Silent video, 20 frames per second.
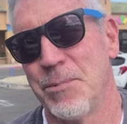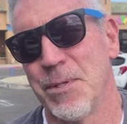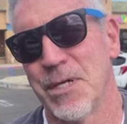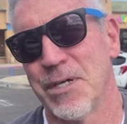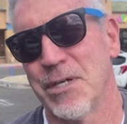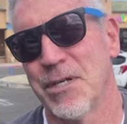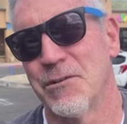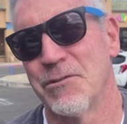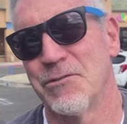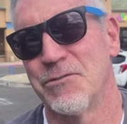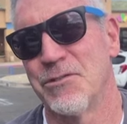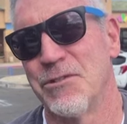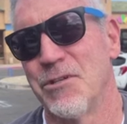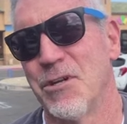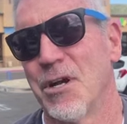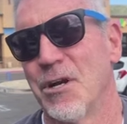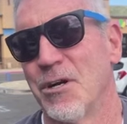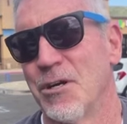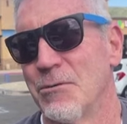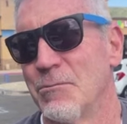pick are,
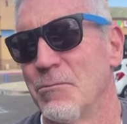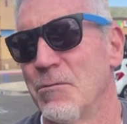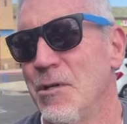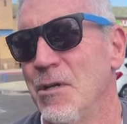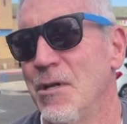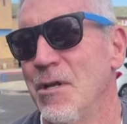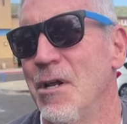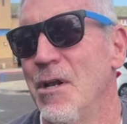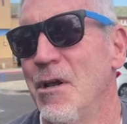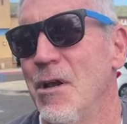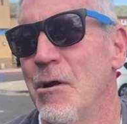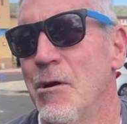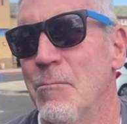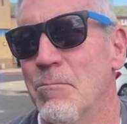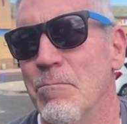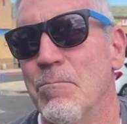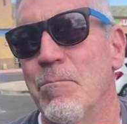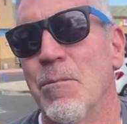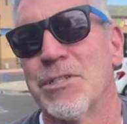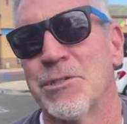are
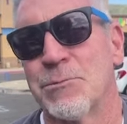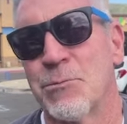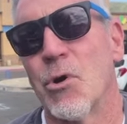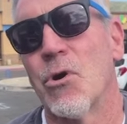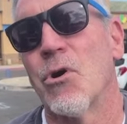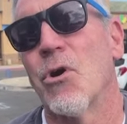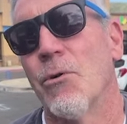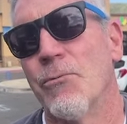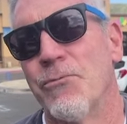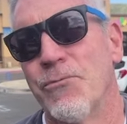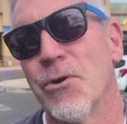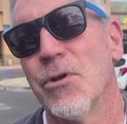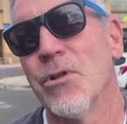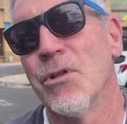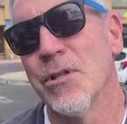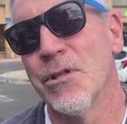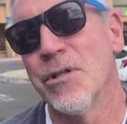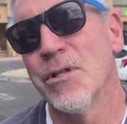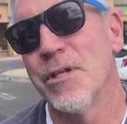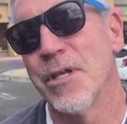much more
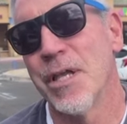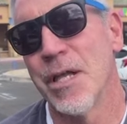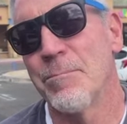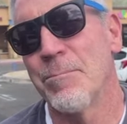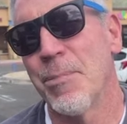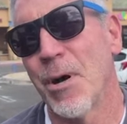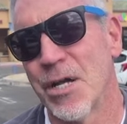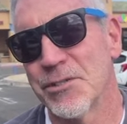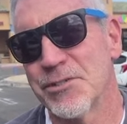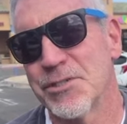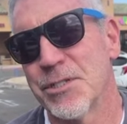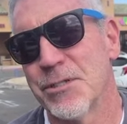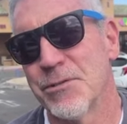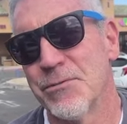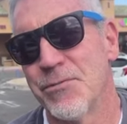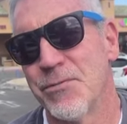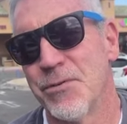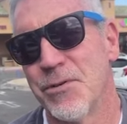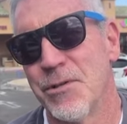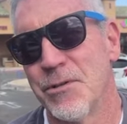hopeful and positive
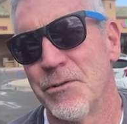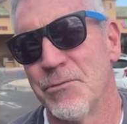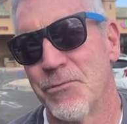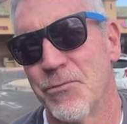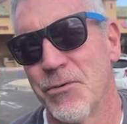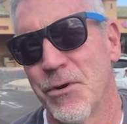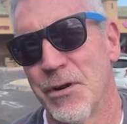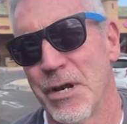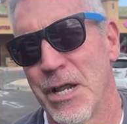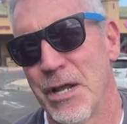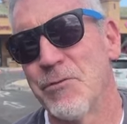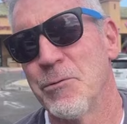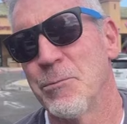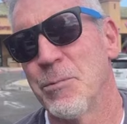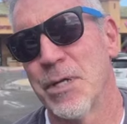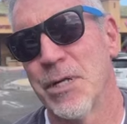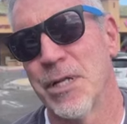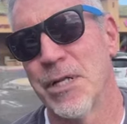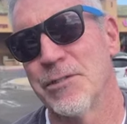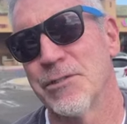for
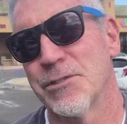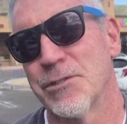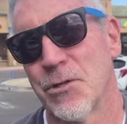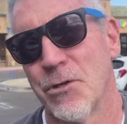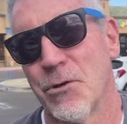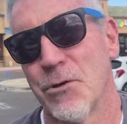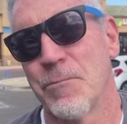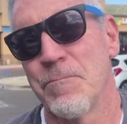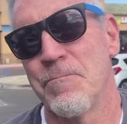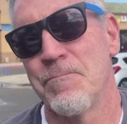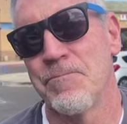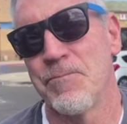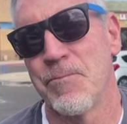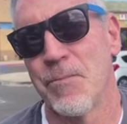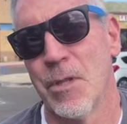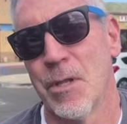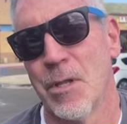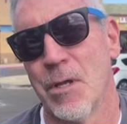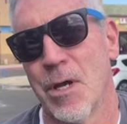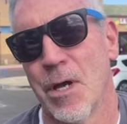everybody. So
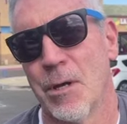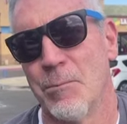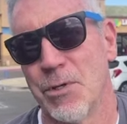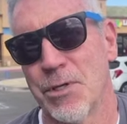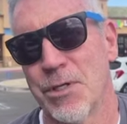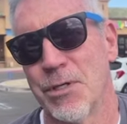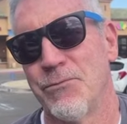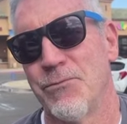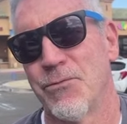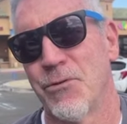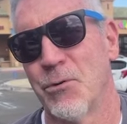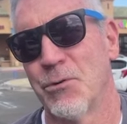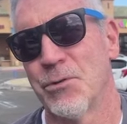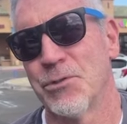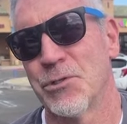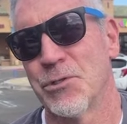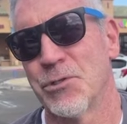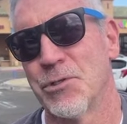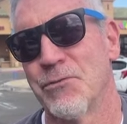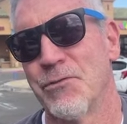I'm looking forward
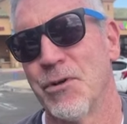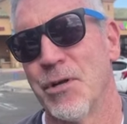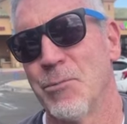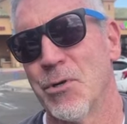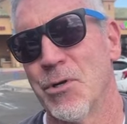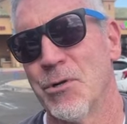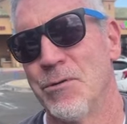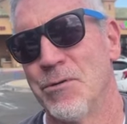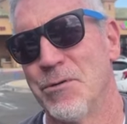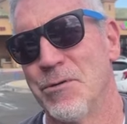to November.